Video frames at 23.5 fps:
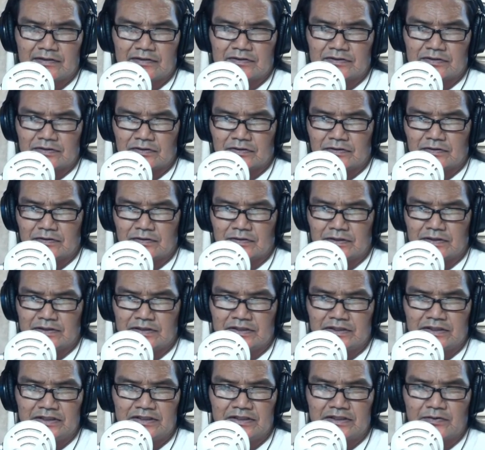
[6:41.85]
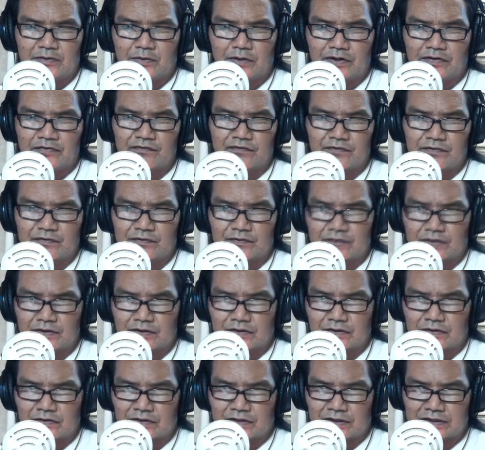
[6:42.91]
so it's easy win for you
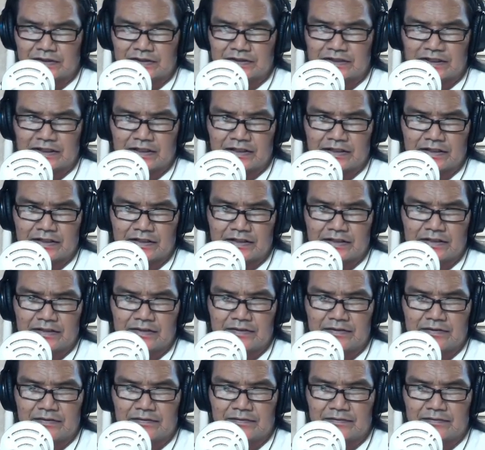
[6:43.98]
know against that deck